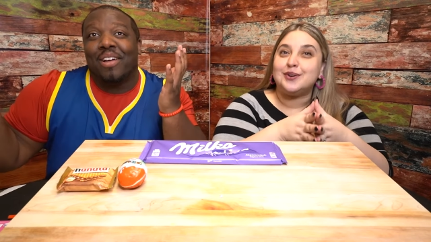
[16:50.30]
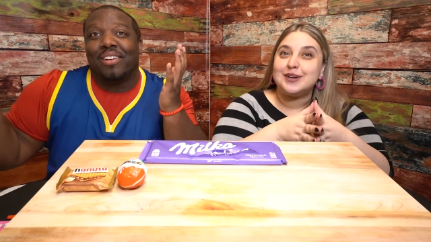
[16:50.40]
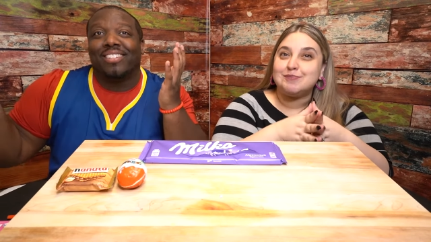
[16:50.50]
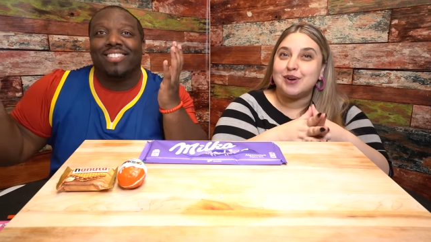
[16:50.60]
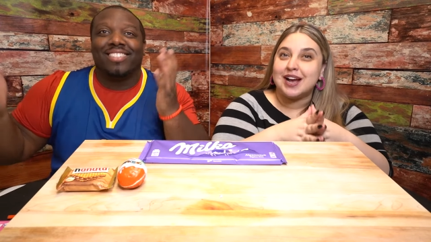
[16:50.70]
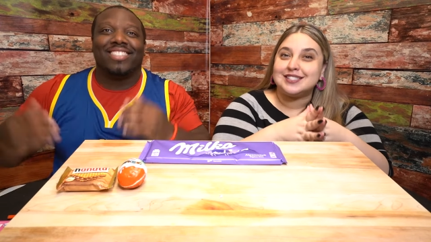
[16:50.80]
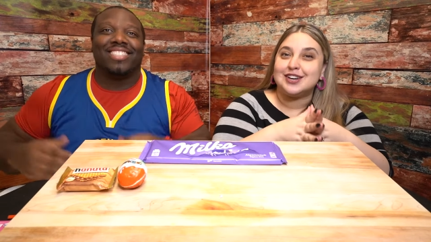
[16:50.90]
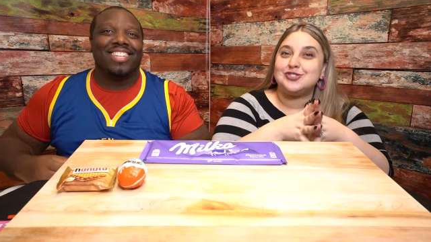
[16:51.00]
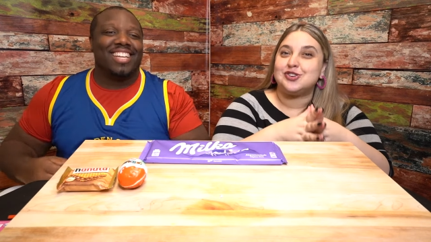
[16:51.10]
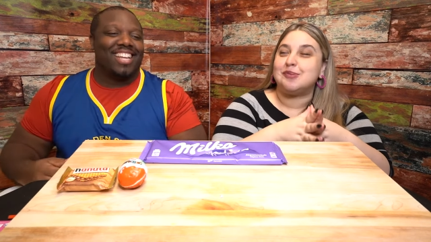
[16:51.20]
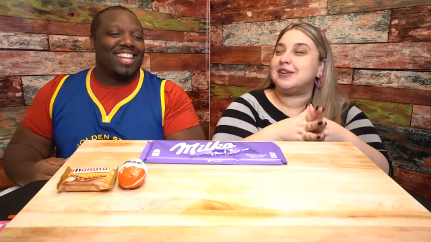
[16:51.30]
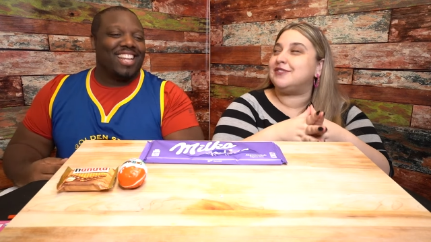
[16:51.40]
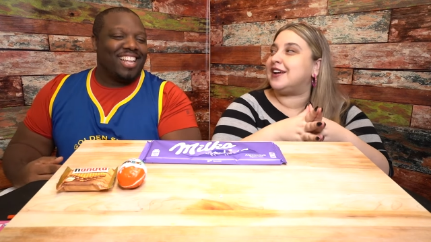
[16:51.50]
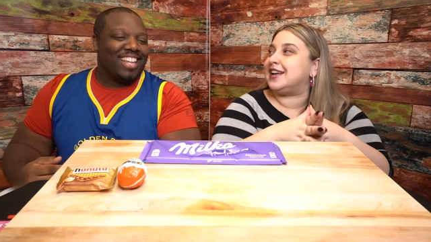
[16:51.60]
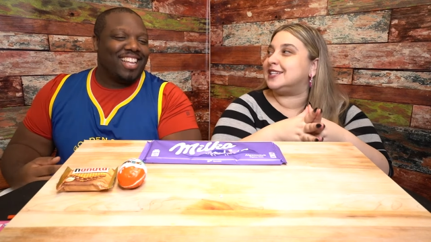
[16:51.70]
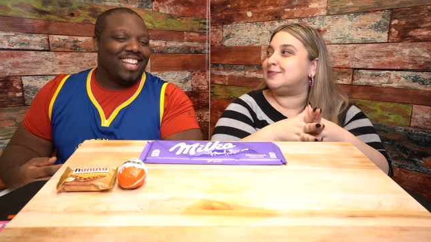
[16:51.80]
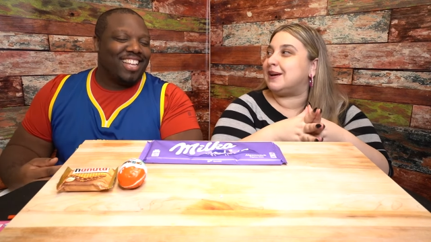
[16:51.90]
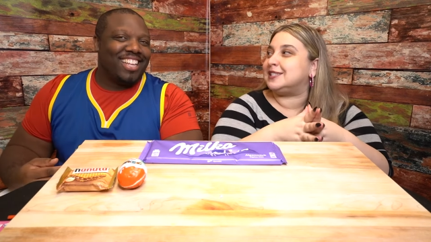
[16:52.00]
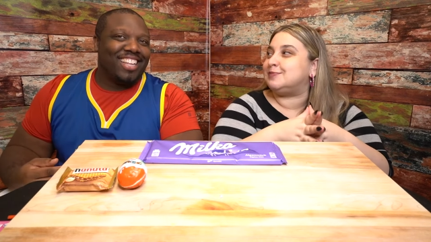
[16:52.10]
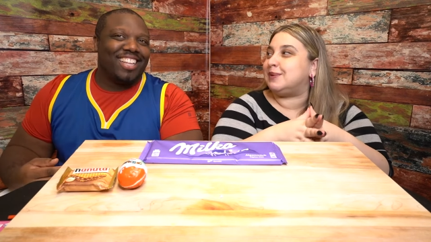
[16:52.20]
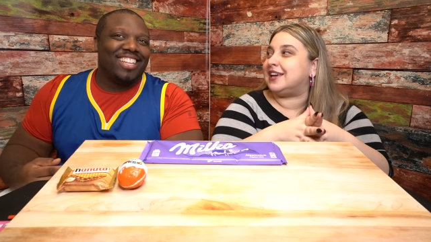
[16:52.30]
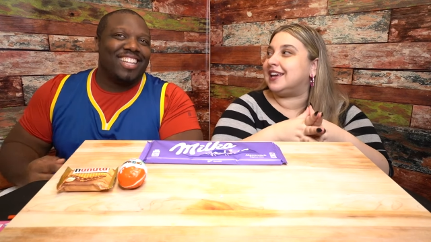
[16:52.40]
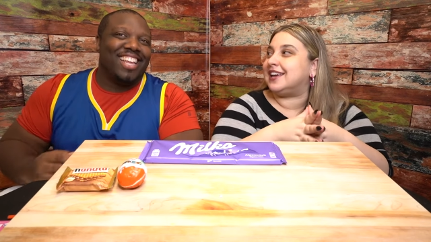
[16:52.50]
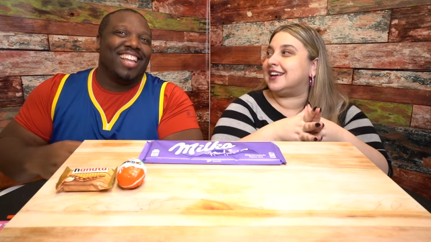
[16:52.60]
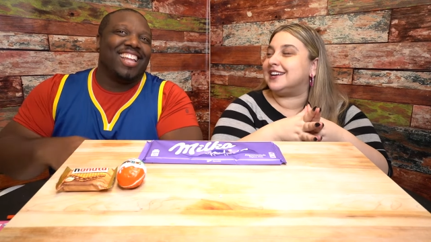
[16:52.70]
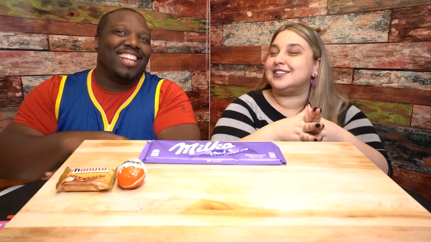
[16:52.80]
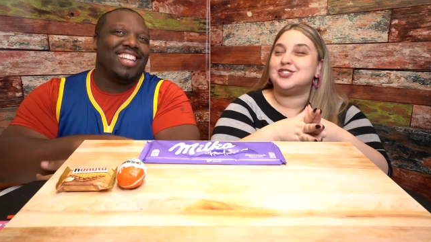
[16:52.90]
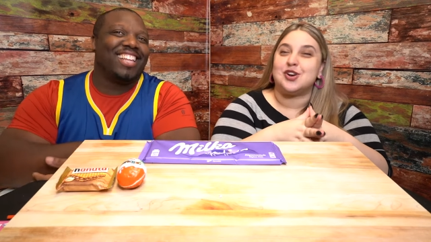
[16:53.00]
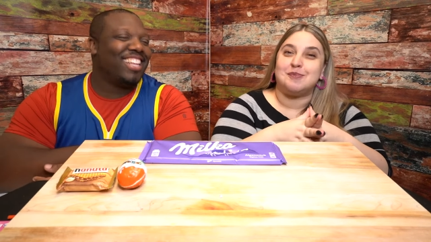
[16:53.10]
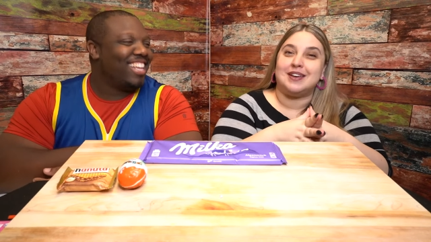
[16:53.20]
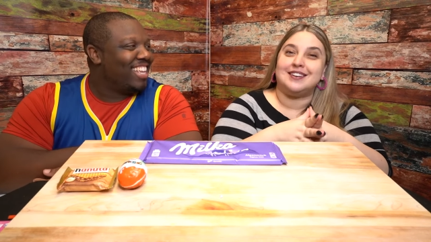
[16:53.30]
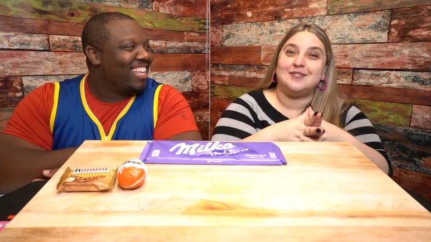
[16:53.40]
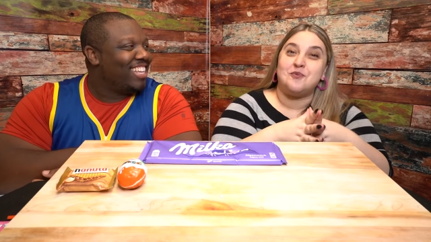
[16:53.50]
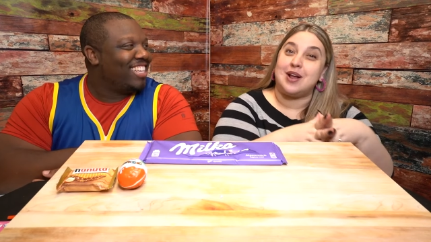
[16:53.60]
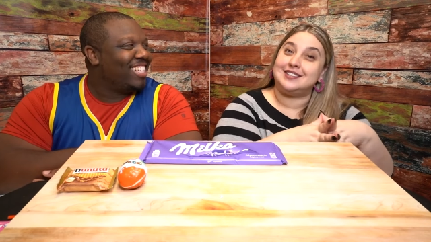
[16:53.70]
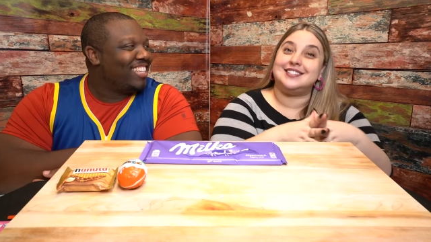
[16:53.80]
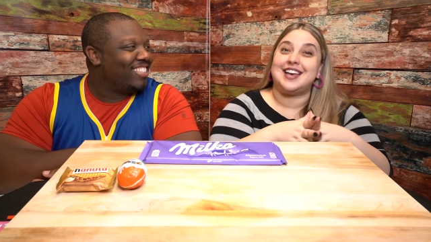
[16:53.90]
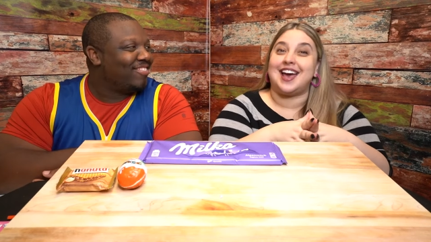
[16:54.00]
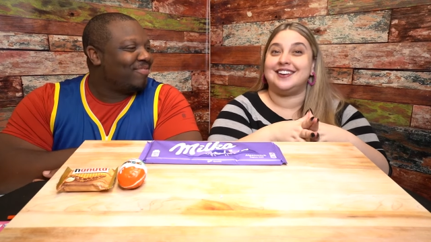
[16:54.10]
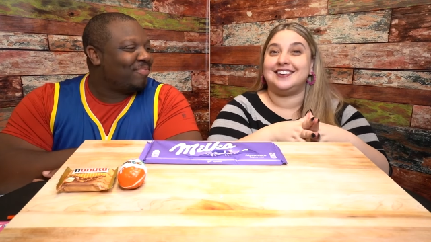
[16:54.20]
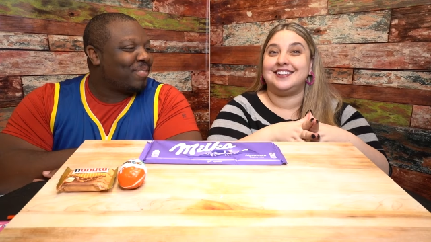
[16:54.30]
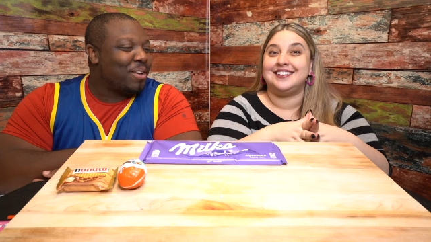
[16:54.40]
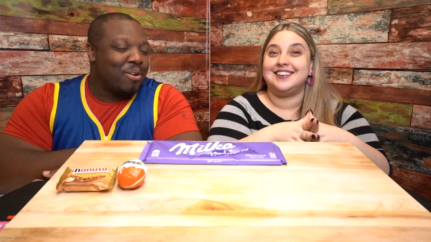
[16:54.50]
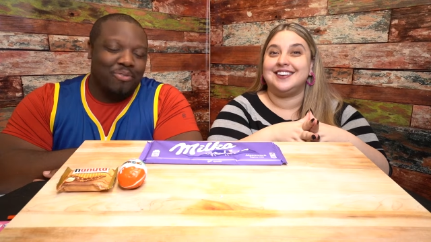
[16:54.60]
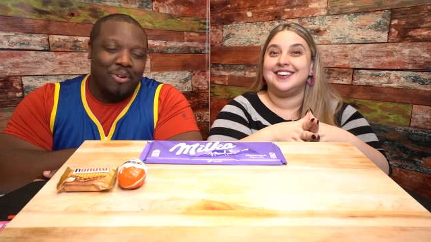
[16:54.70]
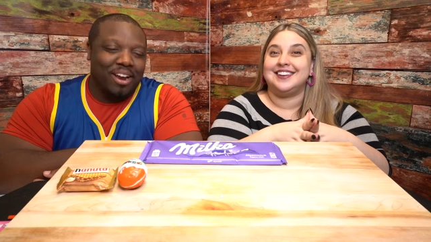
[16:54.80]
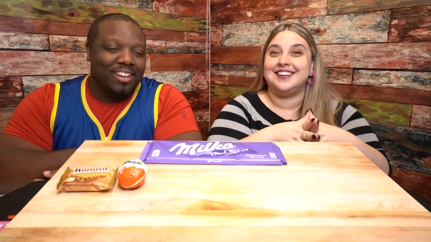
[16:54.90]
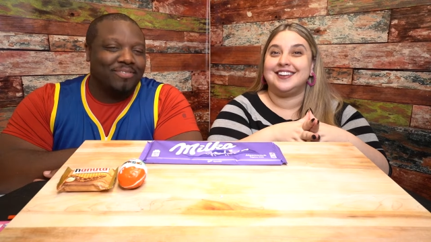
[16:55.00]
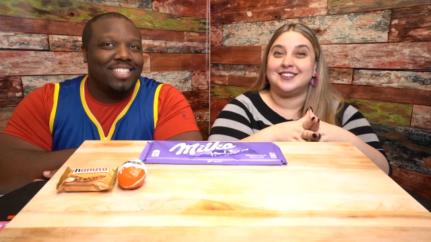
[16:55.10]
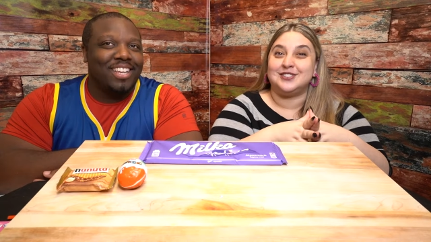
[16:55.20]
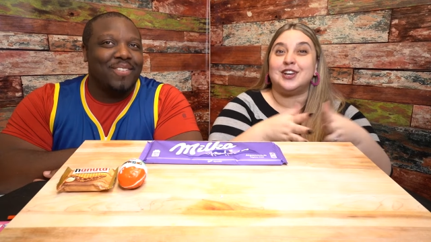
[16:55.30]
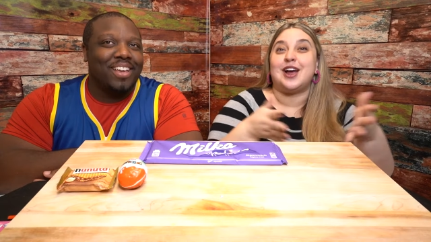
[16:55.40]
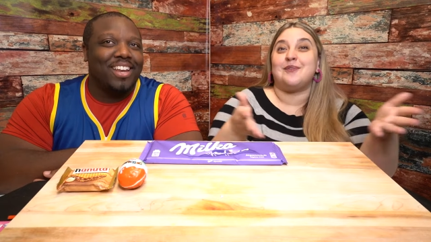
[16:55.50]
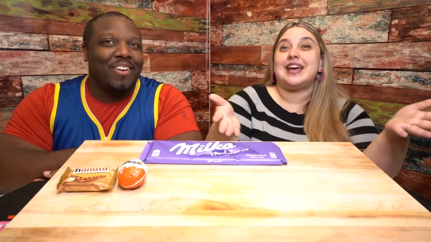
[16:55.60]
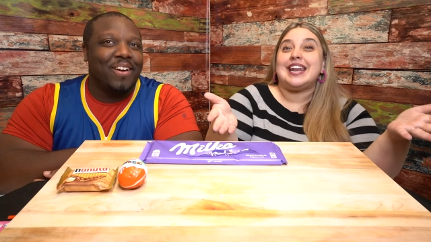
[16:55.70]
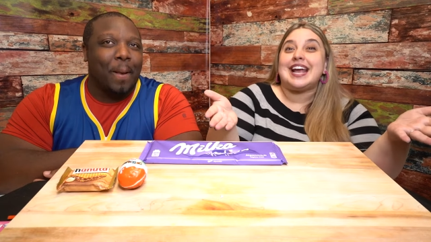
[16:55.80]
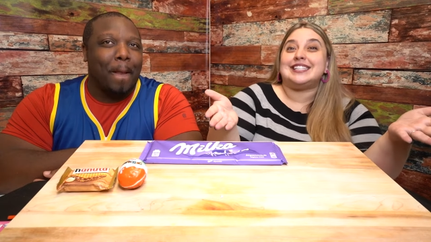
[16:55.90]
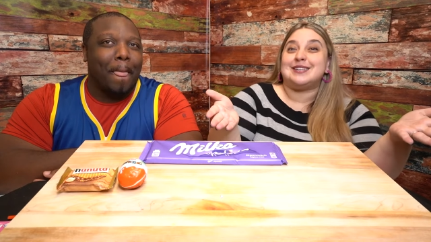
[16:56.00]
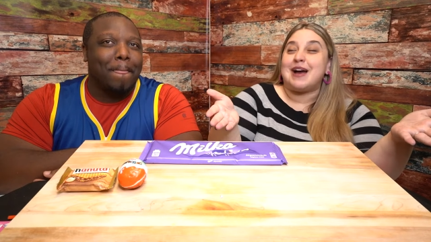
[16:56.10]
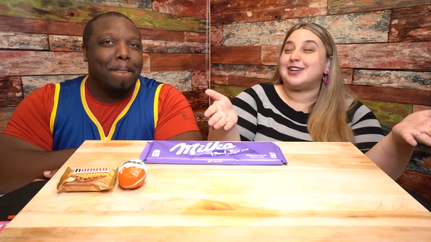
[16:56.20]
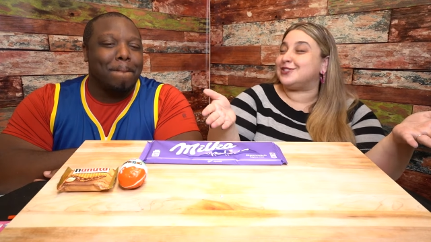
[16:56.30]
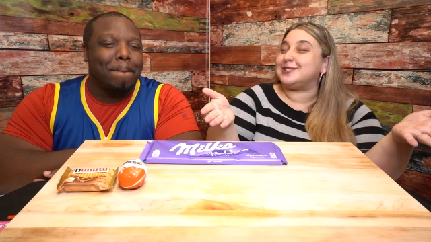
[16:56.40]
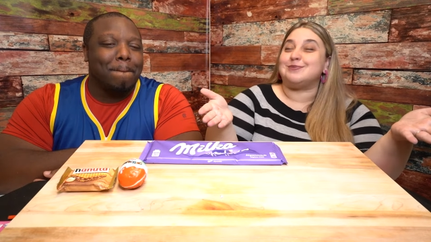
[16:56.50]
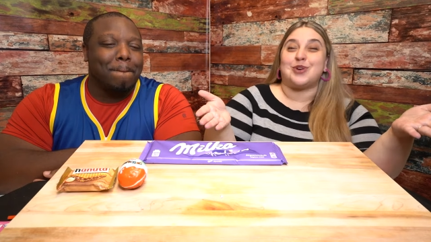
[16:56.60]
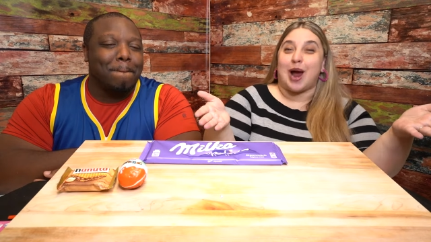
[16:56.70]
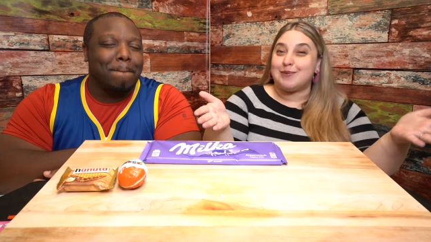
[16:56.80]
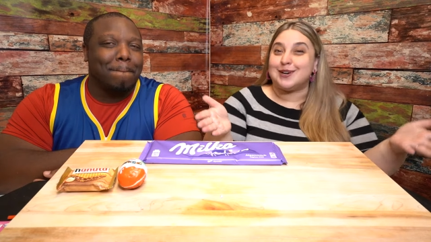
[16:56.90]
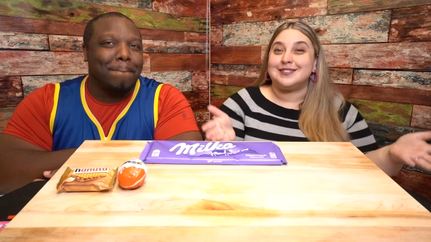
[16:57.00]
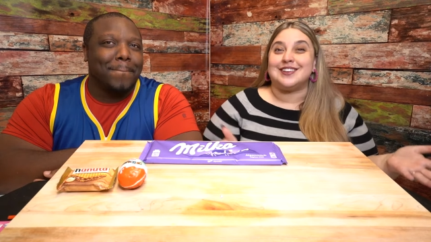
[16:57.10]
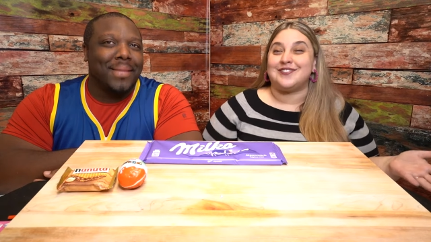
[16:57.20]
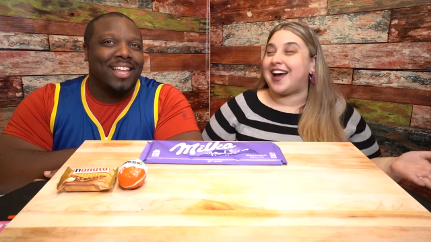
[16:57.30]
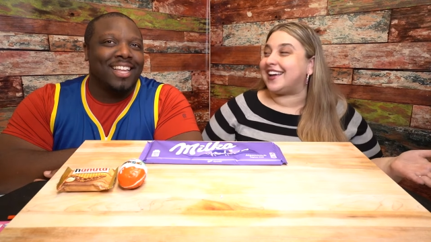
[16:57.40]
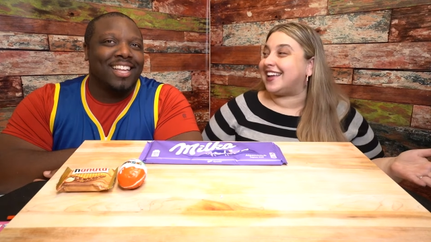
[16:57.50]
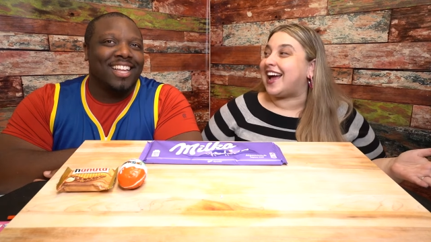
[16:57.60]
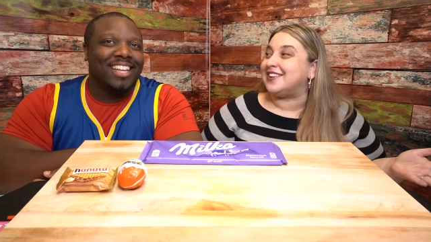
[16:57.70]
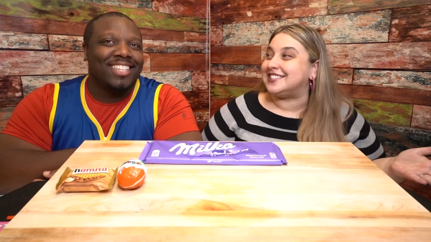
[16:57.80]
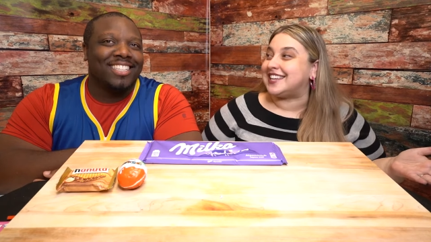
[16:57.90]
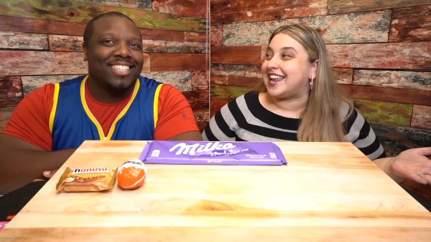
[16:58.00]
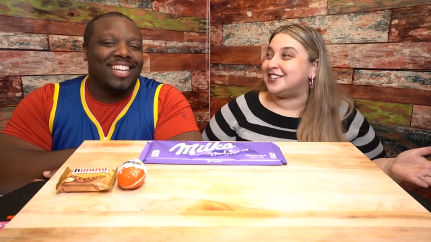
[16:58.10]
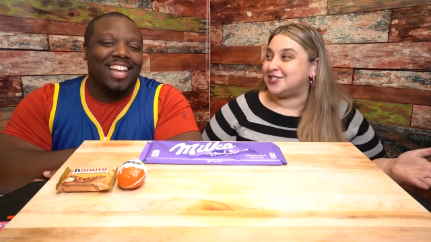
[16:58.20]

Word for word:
Speaker 1: to impress our German fans by speaking German 1 to 10?
Speaker 2: Go for it. Let's
Speaker 1: see if you can. Are we gonna get some extra subscribers if I can count to 10 in